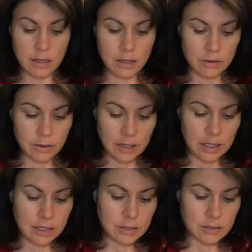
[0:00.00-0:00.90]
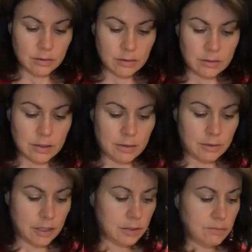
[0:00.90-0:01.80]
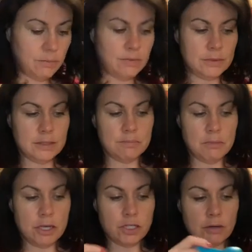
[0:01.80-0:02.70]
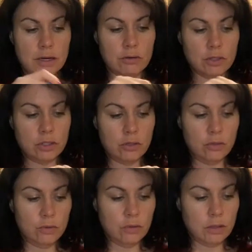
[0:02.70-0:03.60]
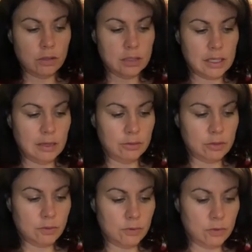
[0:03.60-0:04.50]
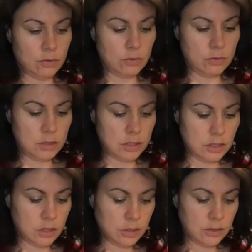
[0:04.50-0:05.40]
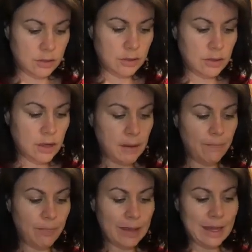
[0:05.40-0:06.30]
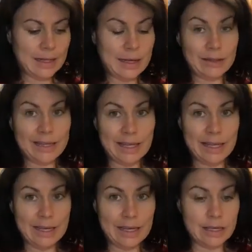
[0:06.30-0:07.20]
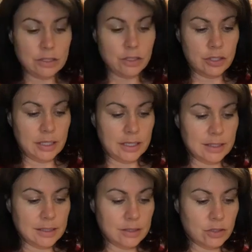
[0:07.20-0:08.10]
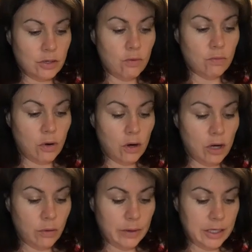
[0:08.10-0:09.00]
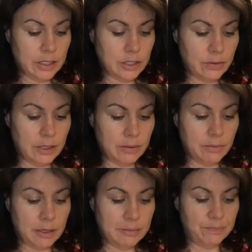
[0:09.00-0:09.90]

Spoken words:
Okay, so I'm going to measure out 2 tablespoons. And now the key to this, there's no wrong way to do it, but